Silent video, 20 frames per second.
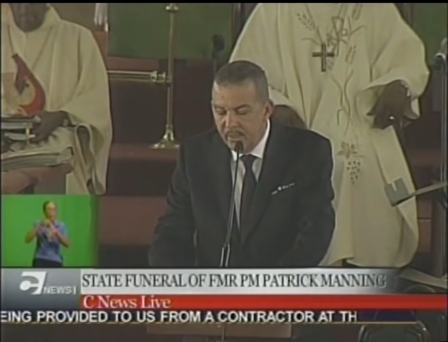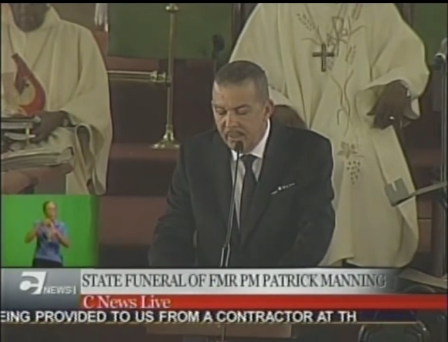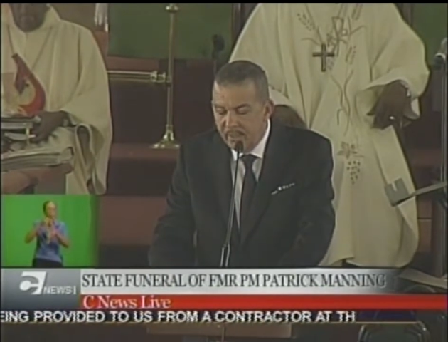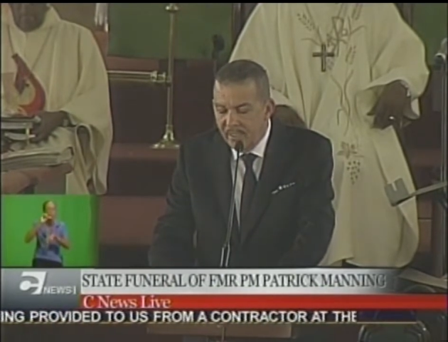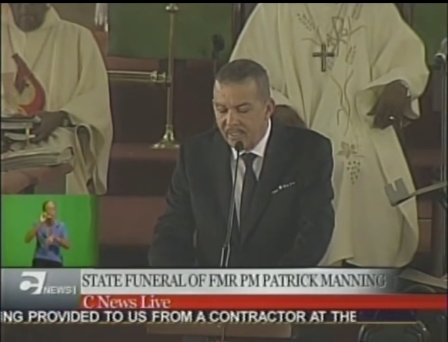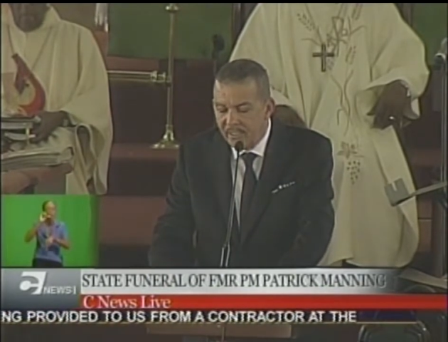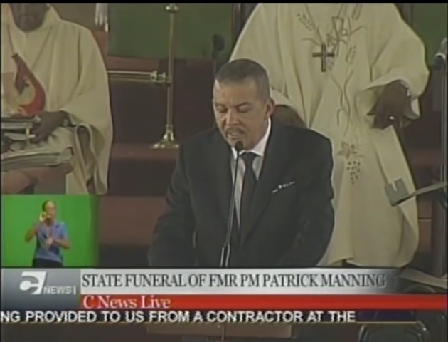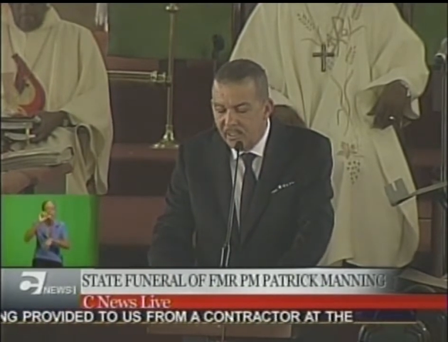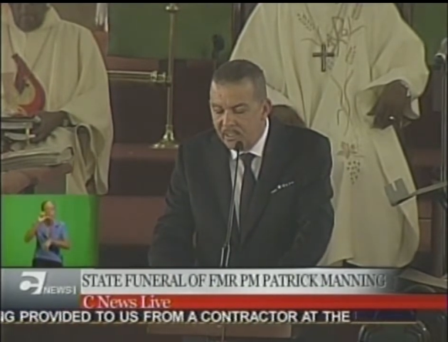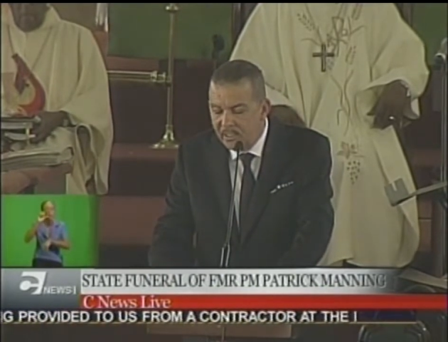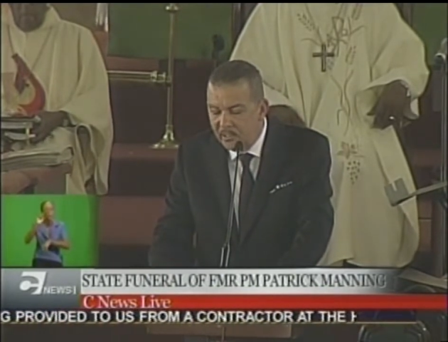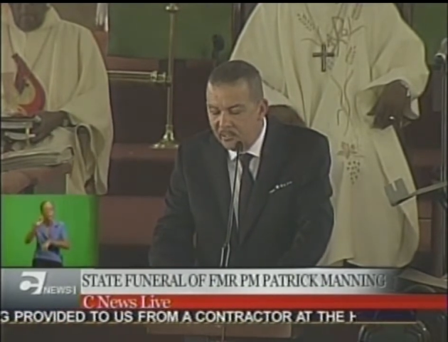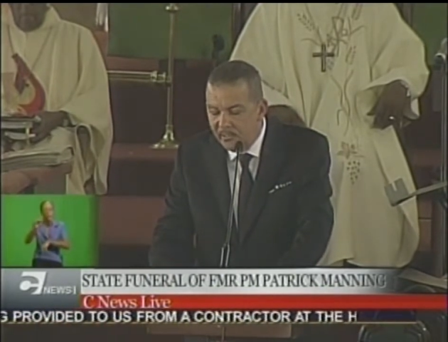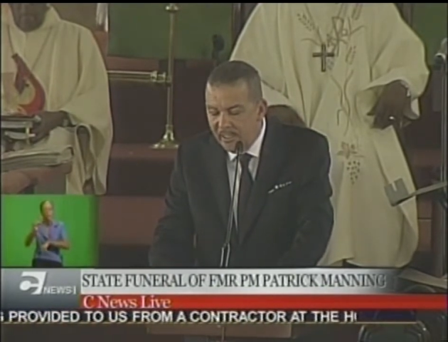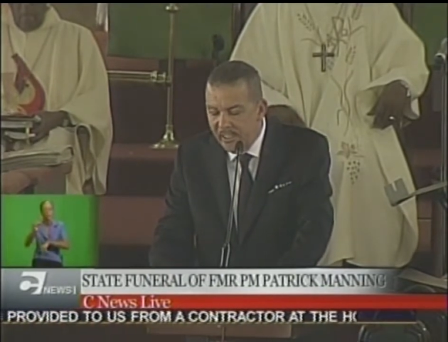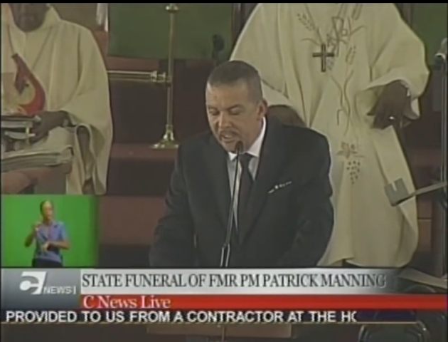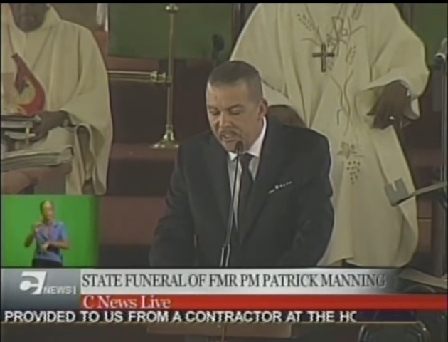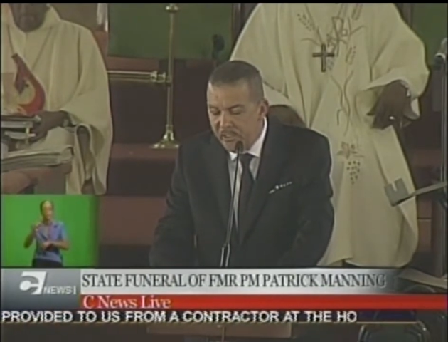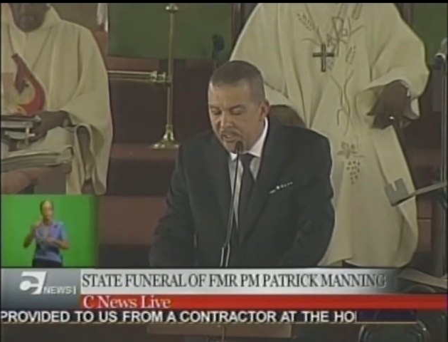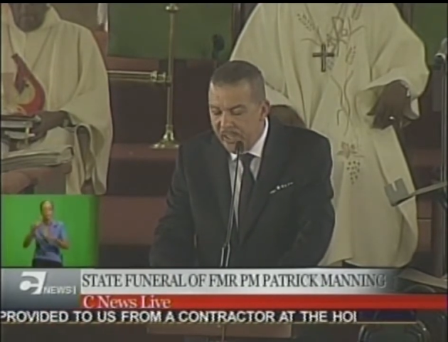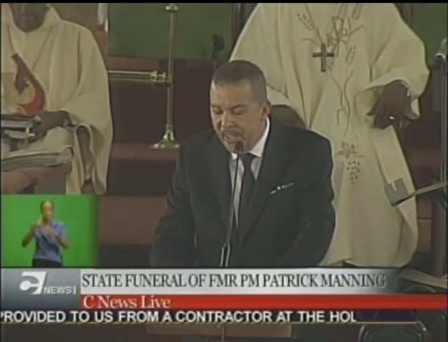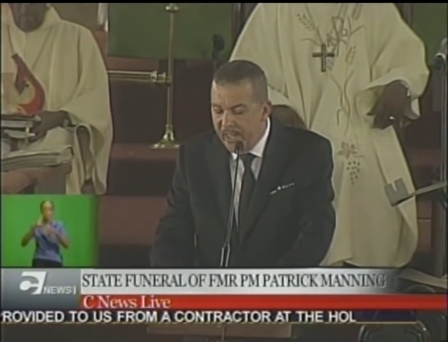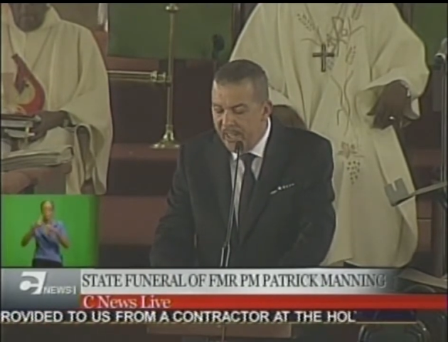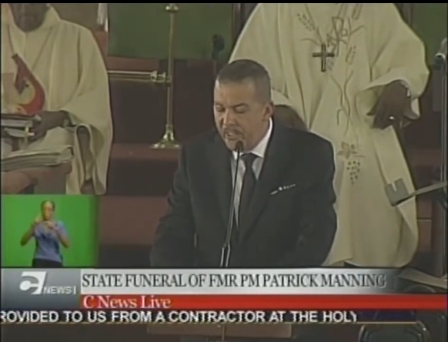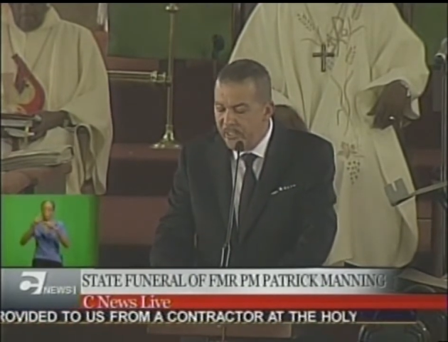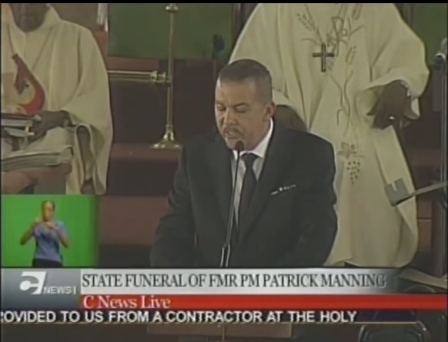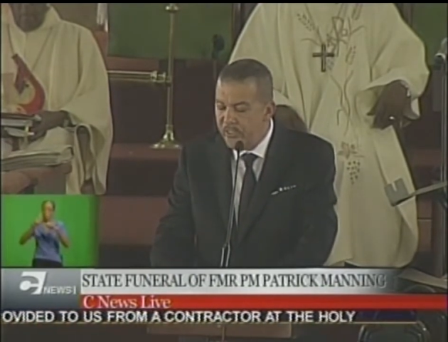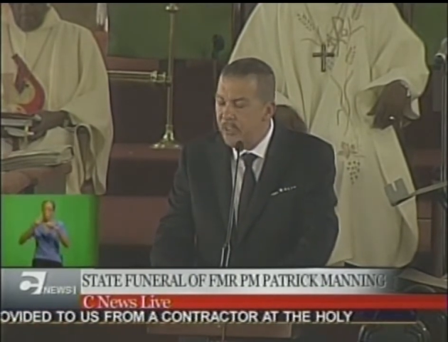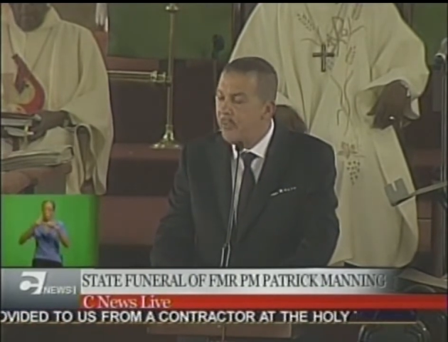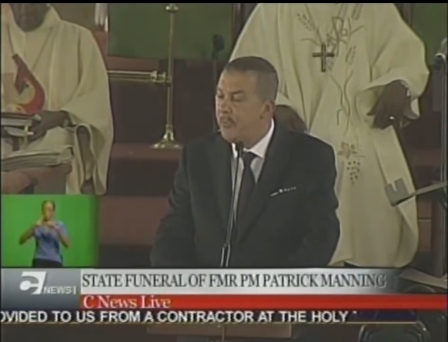that literally
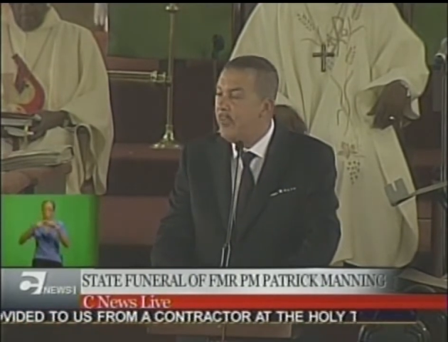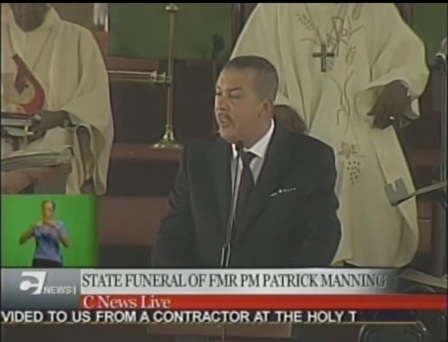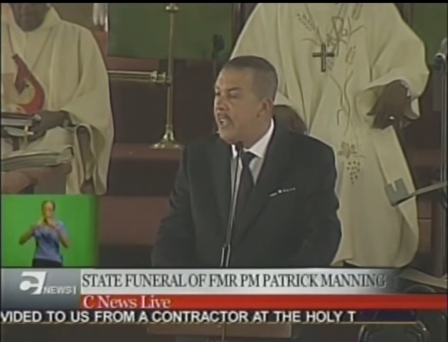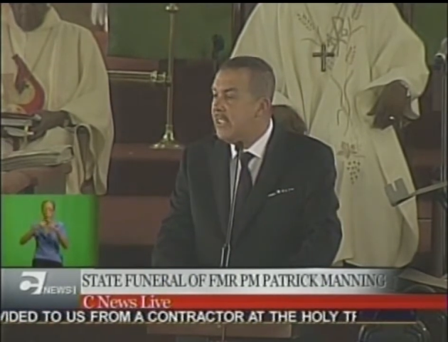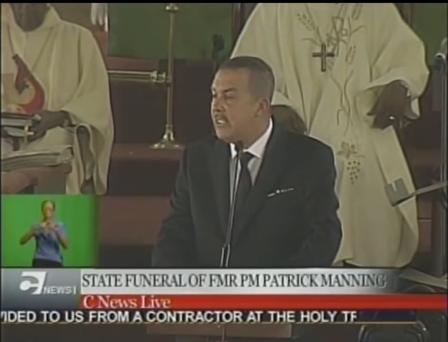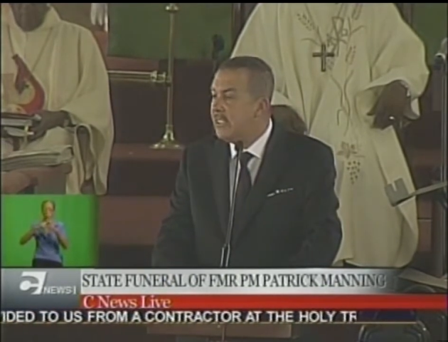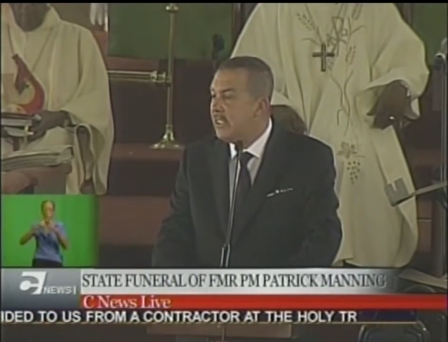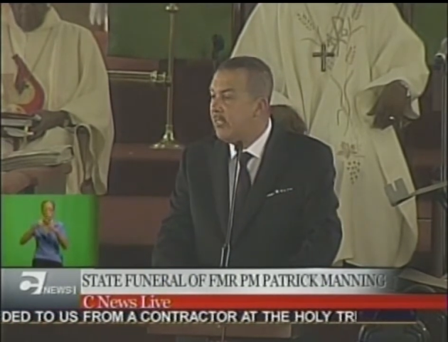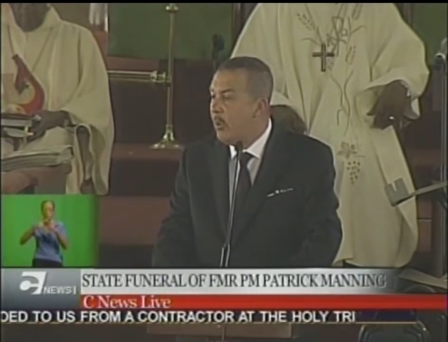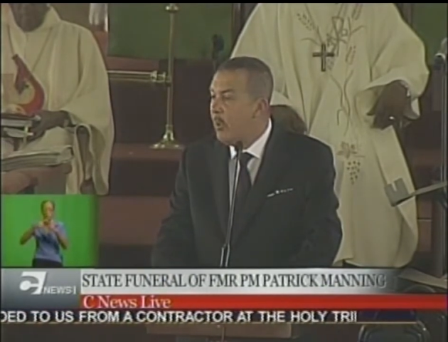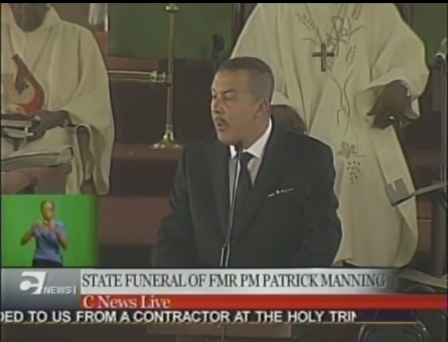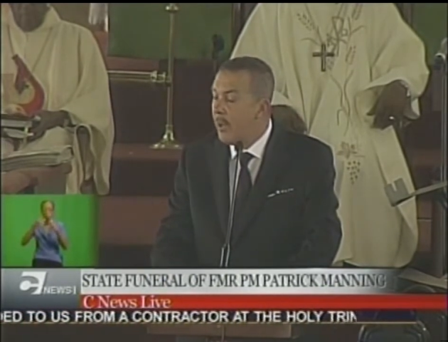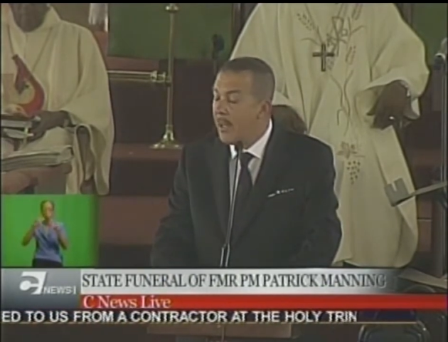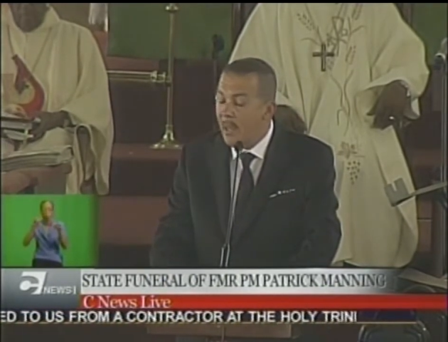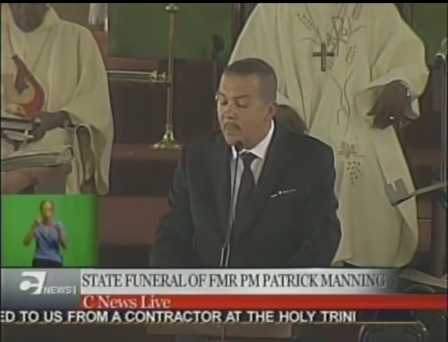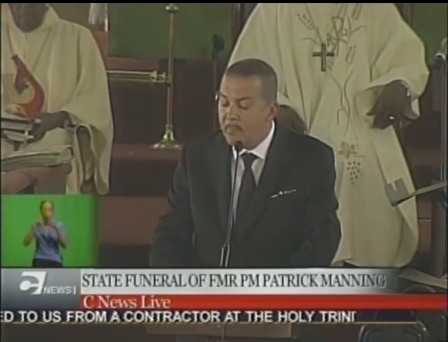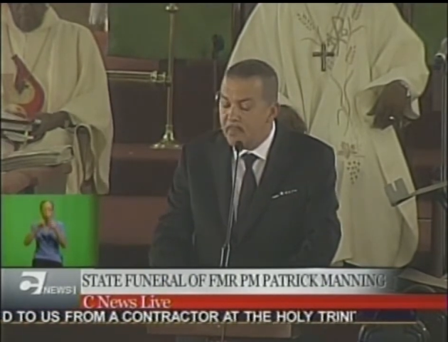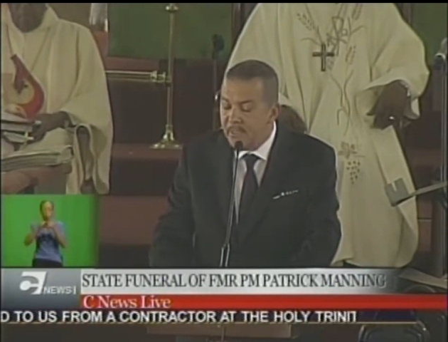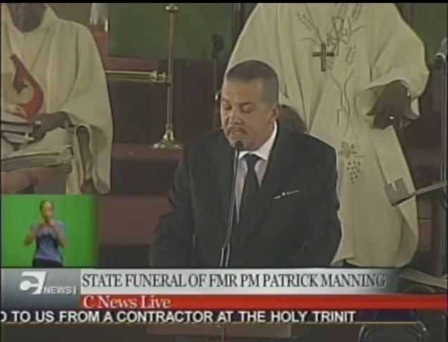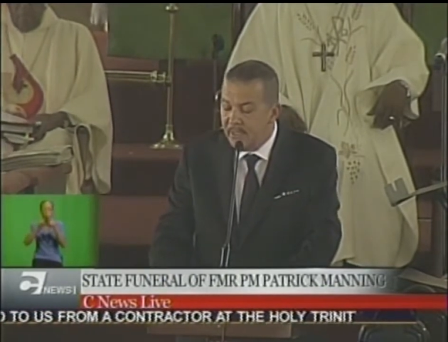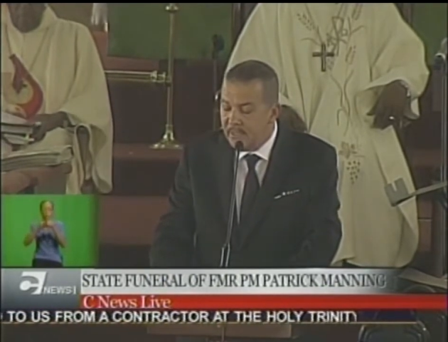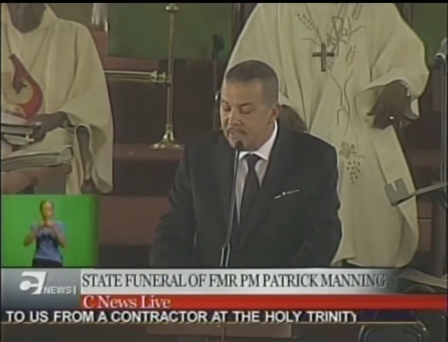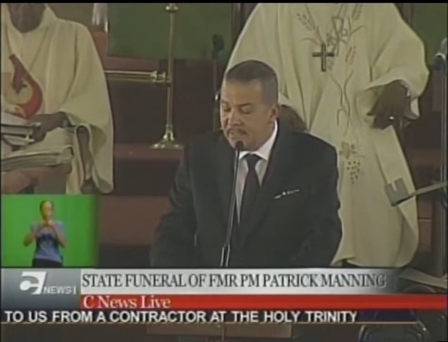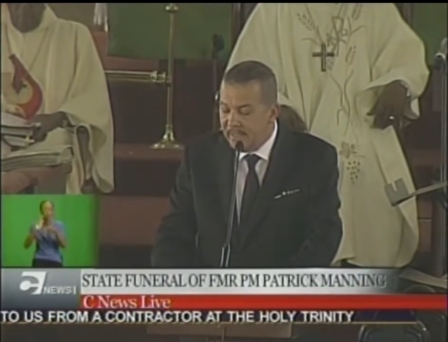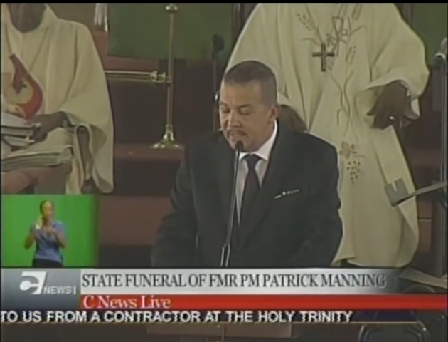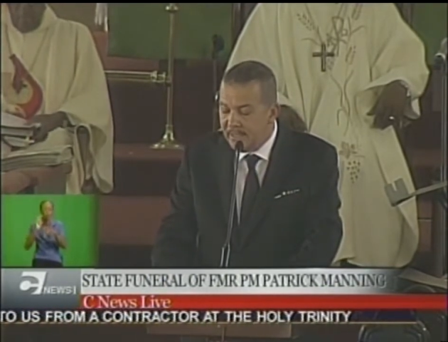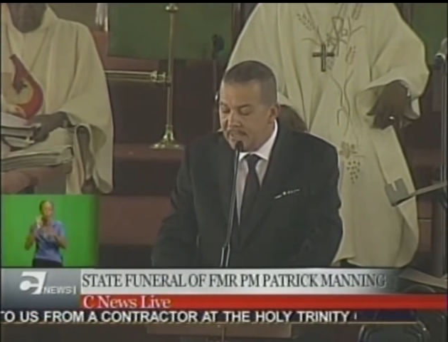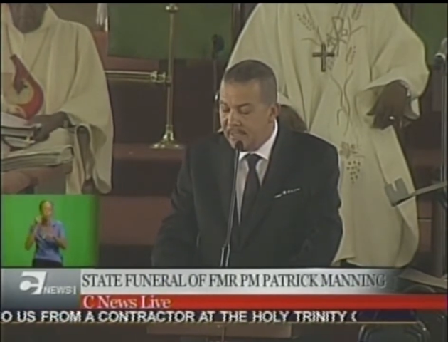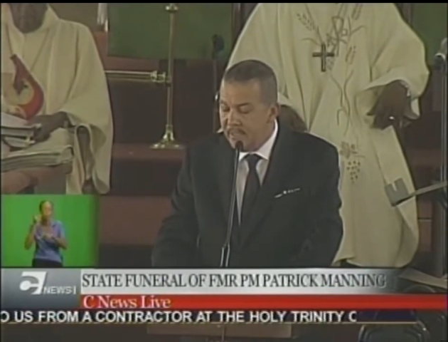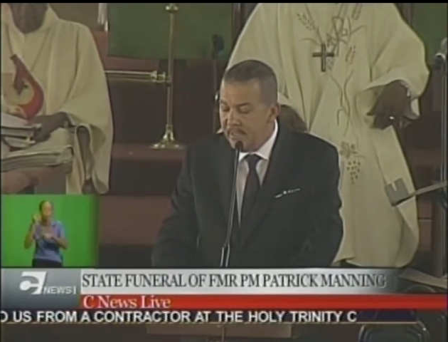changed the face of our capital
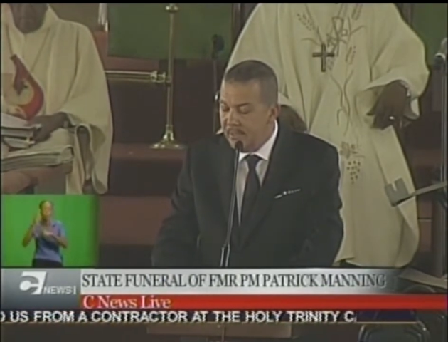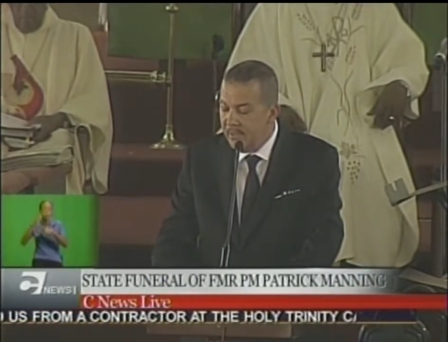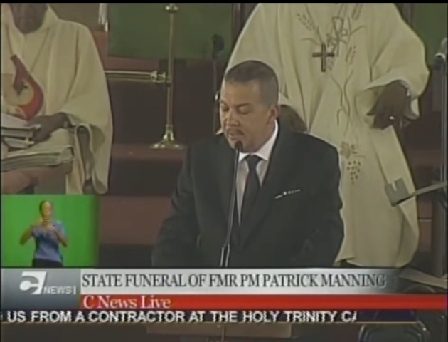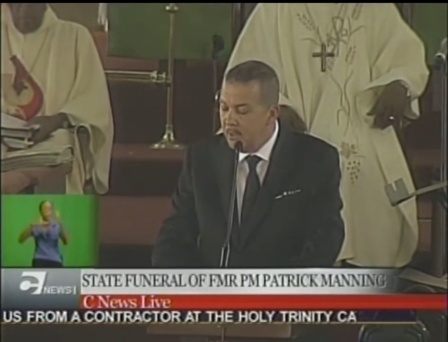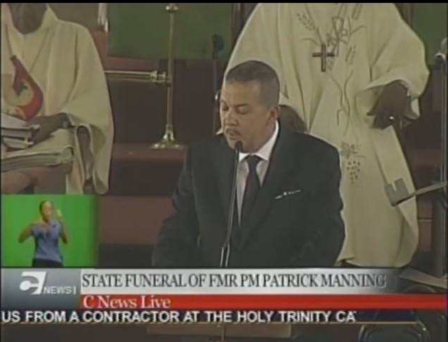city,